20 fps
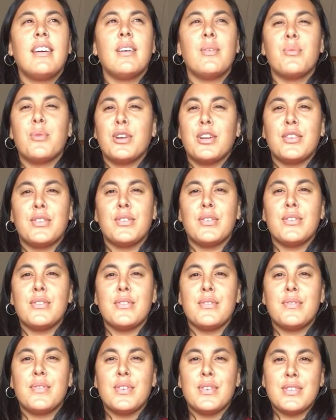and when I
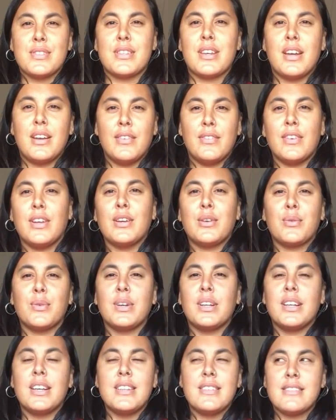first kind of like
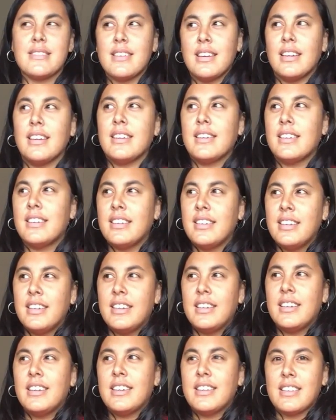realized like
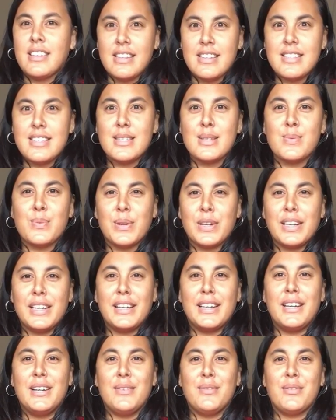this is what I
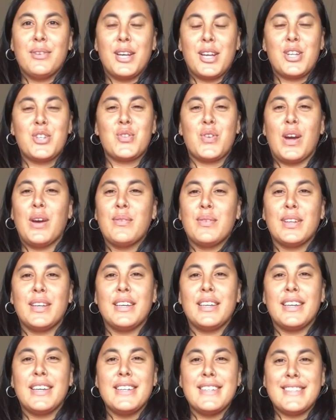love, like
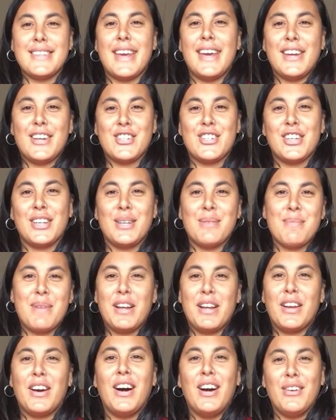traveling is actually
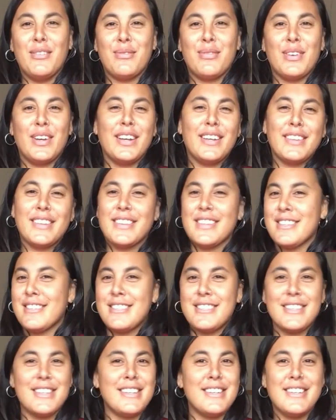life, like
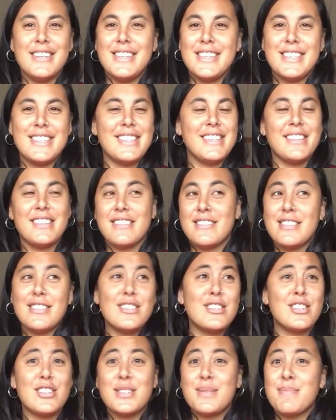this is
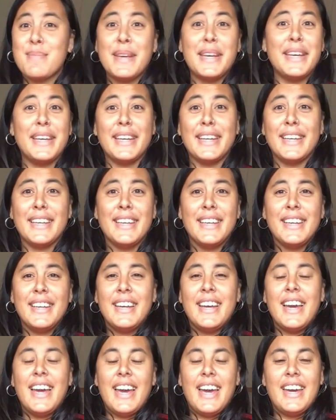just me.
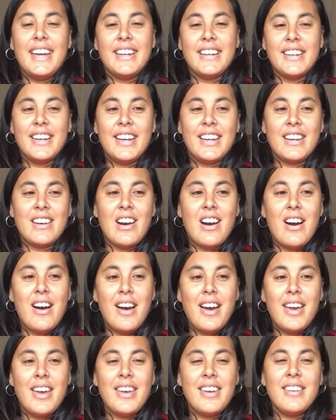And like
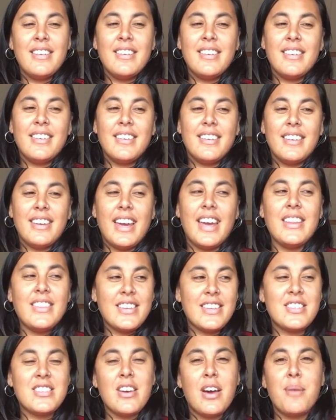at
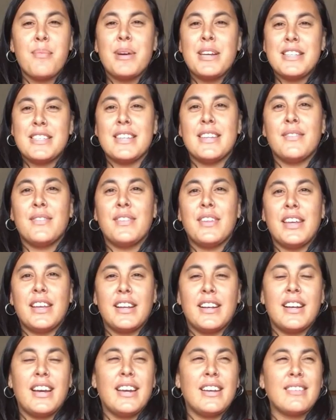that time I did
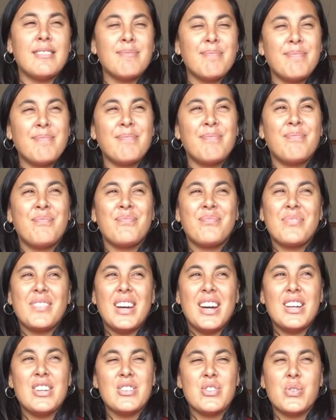think like
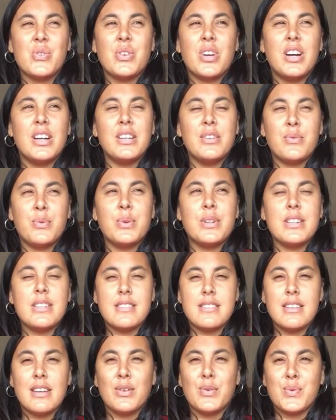I do kind of want to
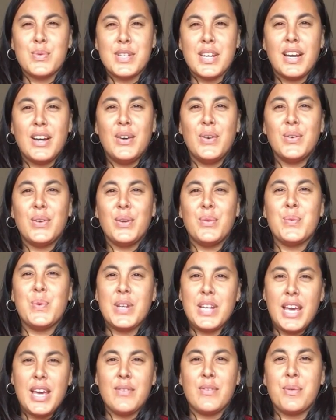settle down and want
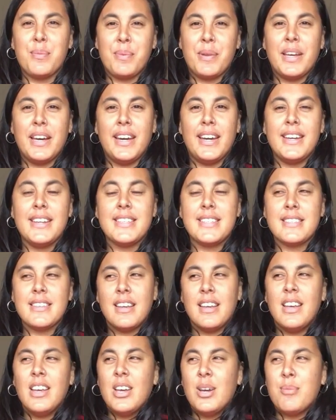to have a place,
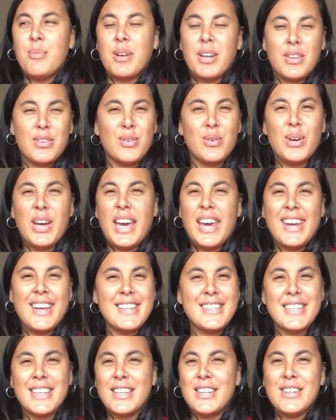but I thought
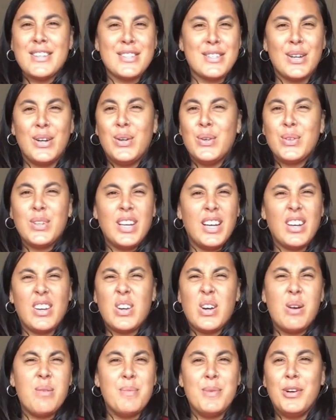18 years old, like
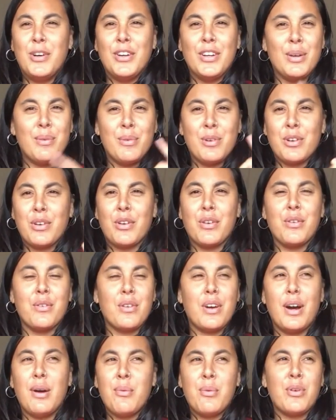come on, I want
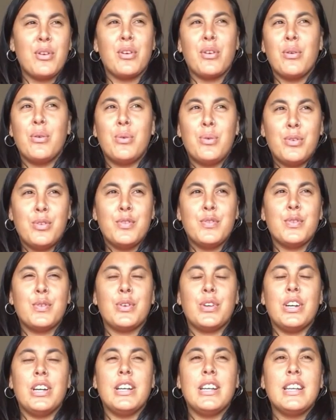to go all
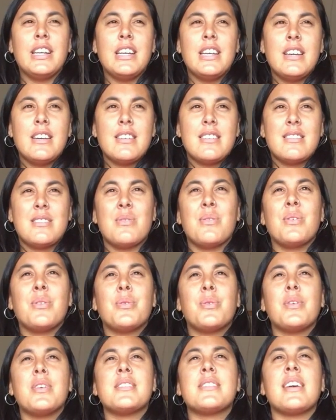for it. So I
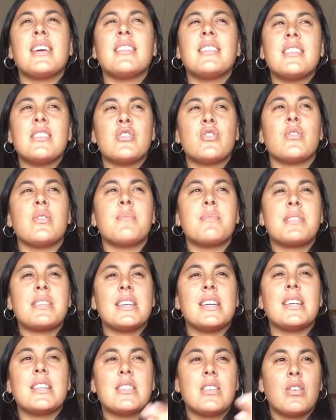always had these dreams
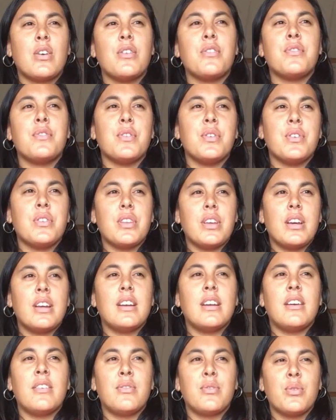like to go further, and
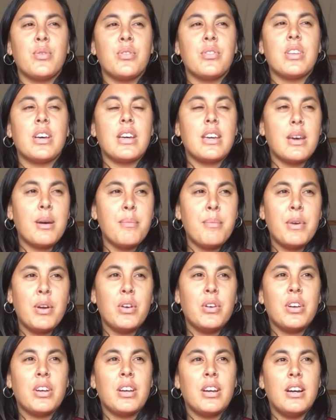I thought like
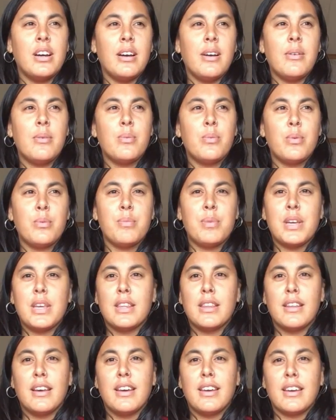America would be
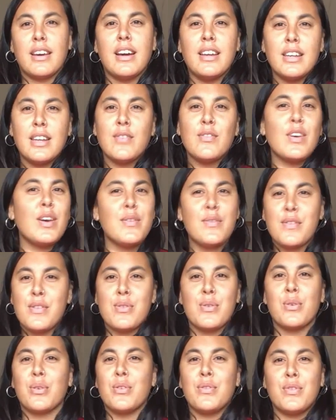like, I never ever
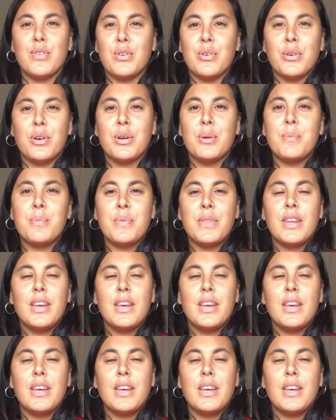thought of Europe.